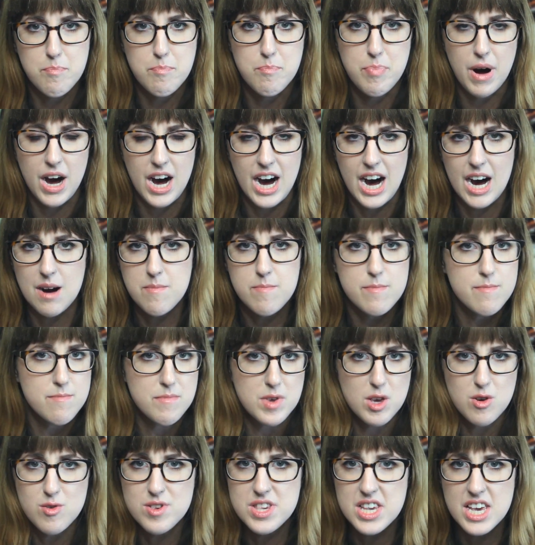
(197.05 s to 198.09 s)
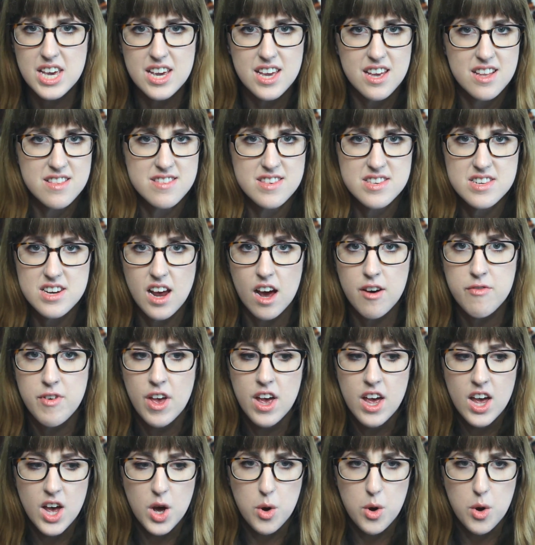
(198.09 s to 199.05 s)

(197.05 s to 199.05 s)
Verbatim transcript: pop music and stuff